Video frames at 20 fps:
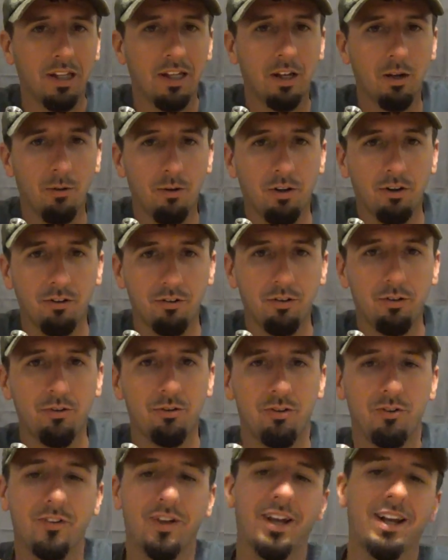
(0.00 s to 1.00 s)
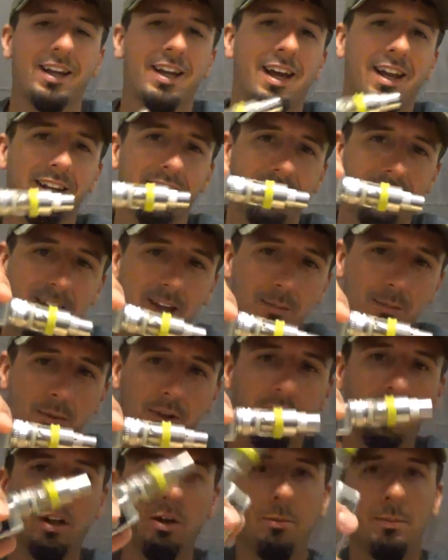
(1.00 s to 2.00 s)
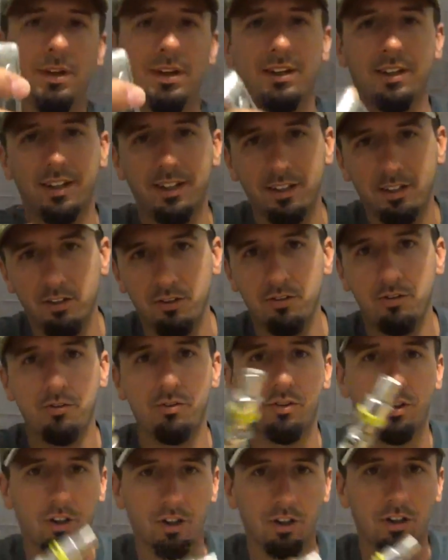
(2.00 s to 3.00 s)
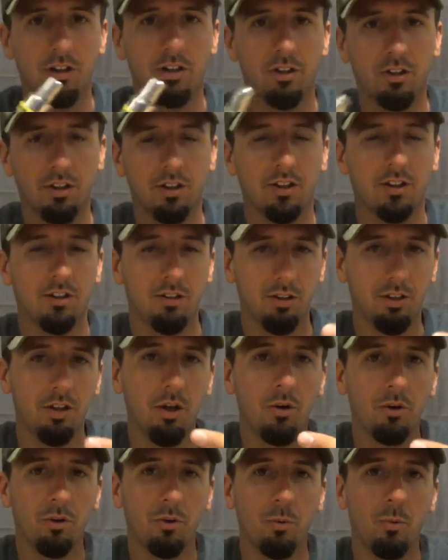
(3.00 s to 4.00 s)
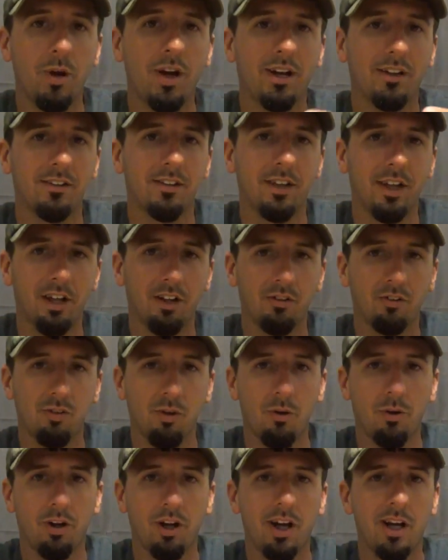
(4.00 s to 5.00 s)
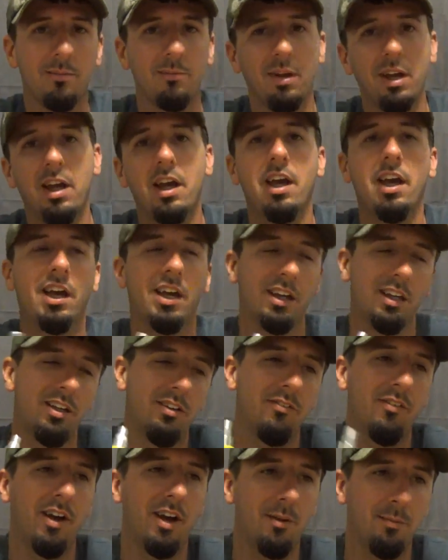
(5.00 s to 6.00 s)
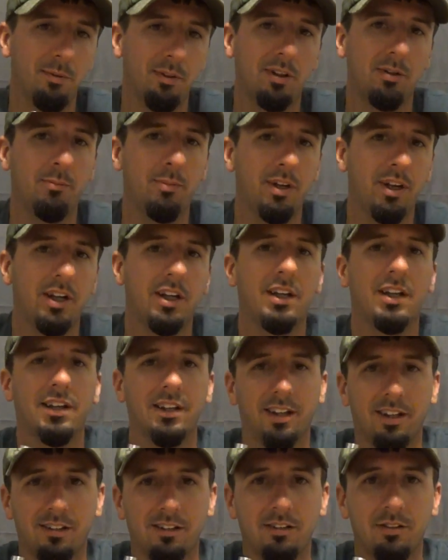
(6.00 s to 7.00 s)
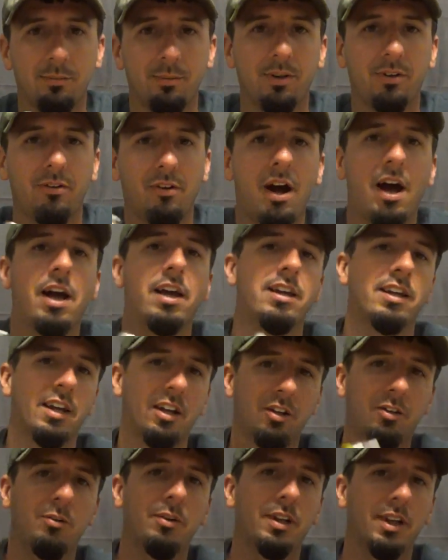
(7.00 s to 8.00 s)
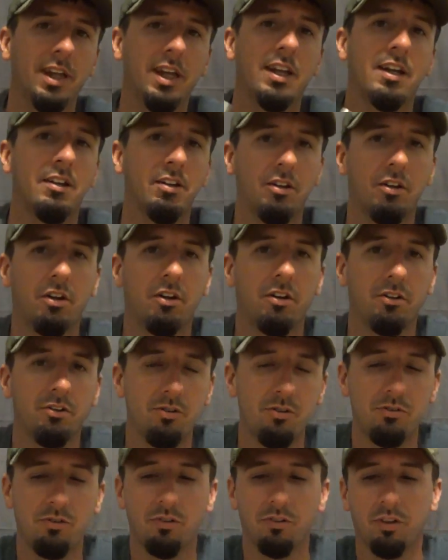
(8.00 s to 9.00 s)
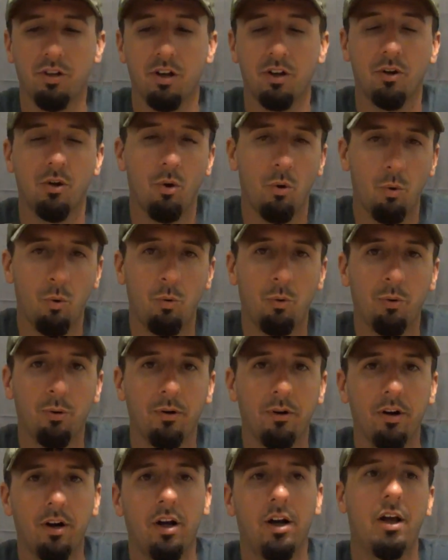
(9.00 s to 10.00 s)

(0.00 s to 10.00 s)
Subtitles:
low on juice, you've got to kind of tip it a little bit to get the juice to go to the wicks and kind of soak up. You vape a little bit, it gets a little bit dry, you got to do it again until all the juice is gone, or